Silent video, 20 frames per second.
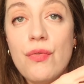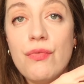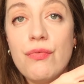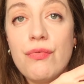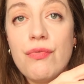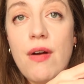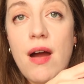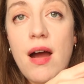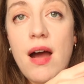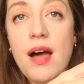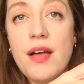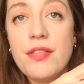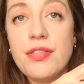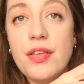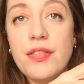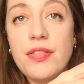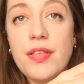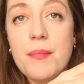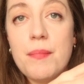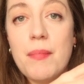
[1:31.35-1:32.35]

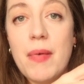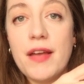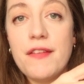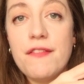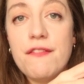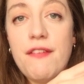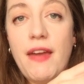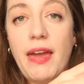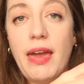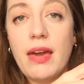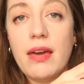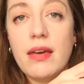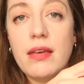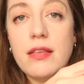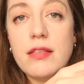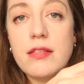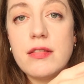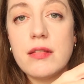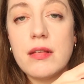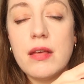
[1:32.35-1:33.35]
rather than my
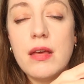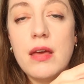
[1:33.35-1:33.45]
fingers.